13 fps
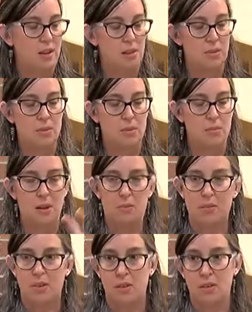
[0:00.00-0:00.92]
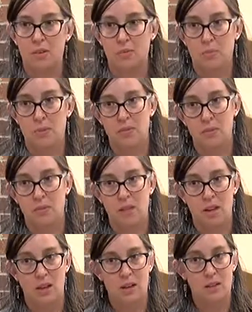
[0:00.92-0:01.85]
used to pay for
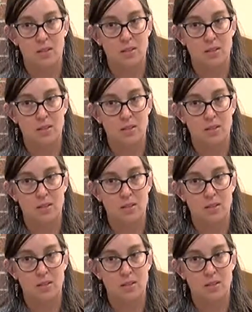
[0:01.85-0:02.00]
preserving a